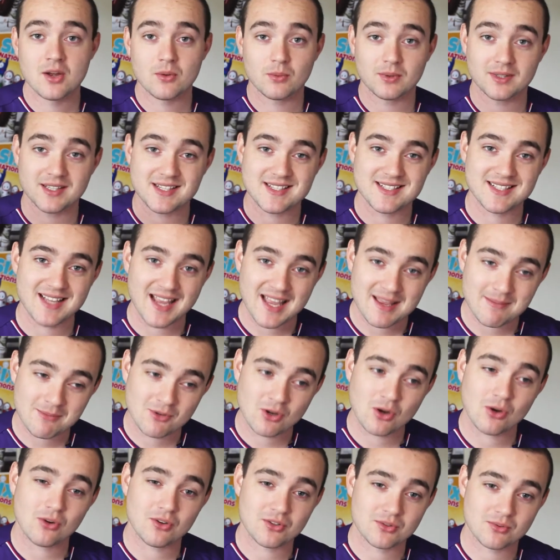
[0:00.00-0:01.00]
with the same
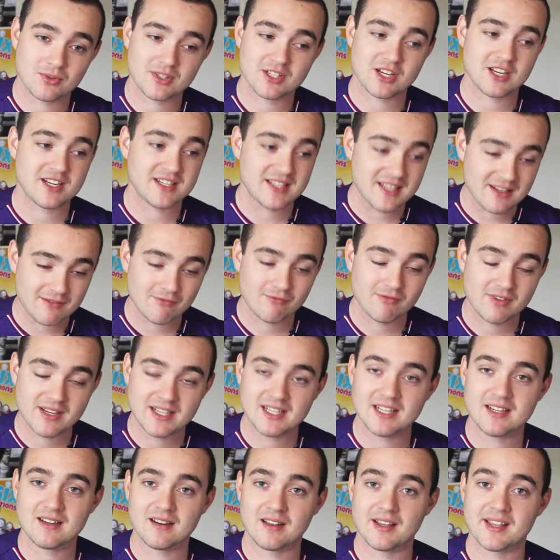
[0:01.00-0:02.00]
cut, which I didn't
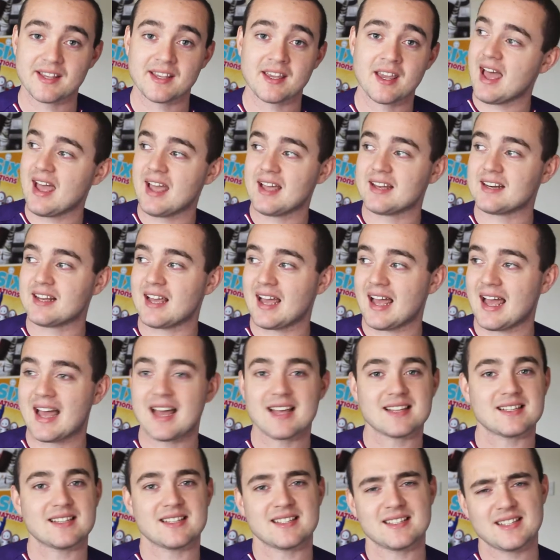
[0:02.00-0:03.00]
really like, and it
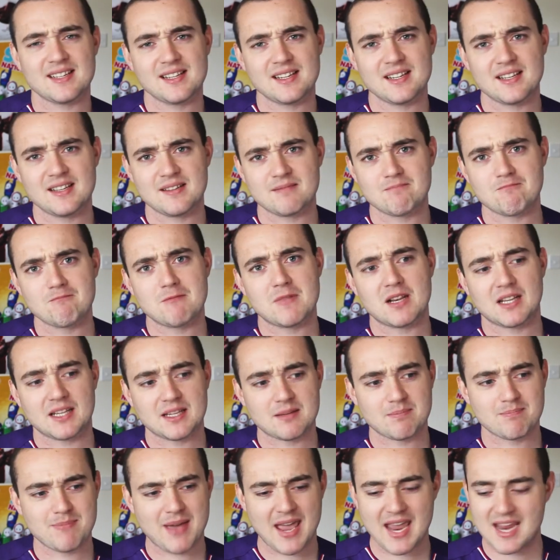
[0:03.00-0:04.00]
has a silly
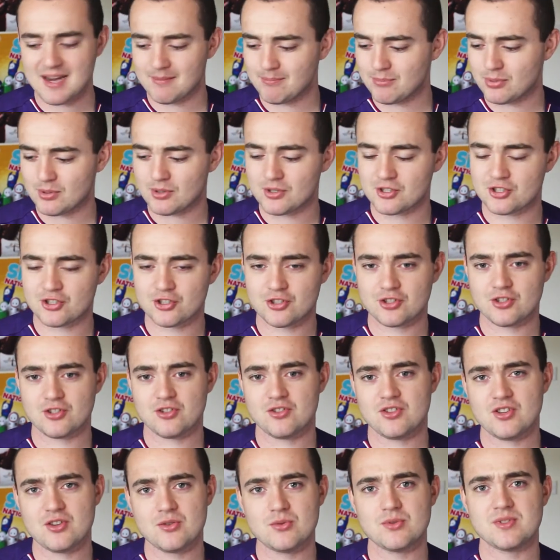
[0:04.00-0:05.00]
like paintbrush
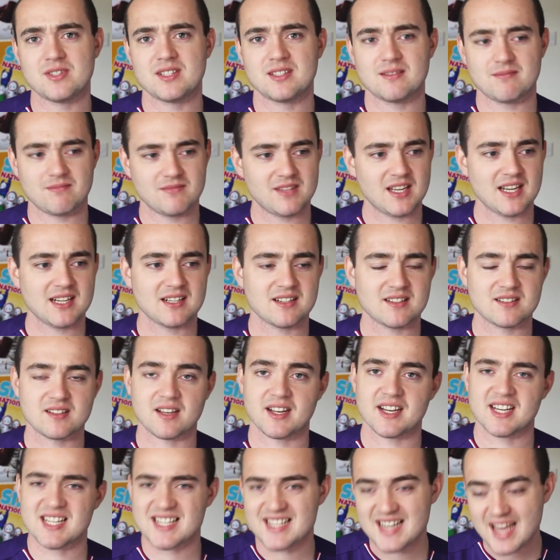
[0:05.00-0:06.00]
used thing
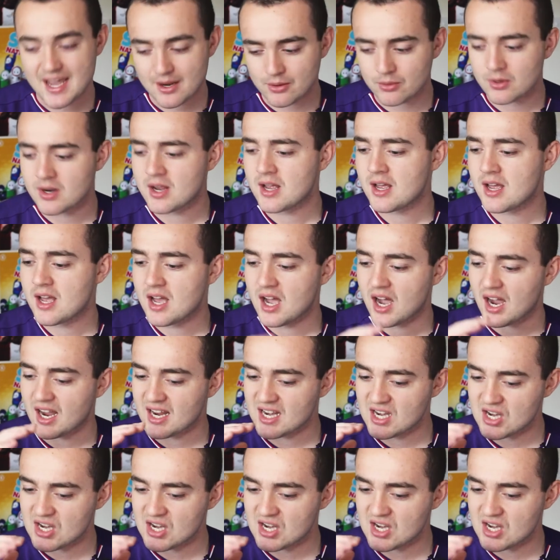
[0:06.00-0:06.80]
design. Now, I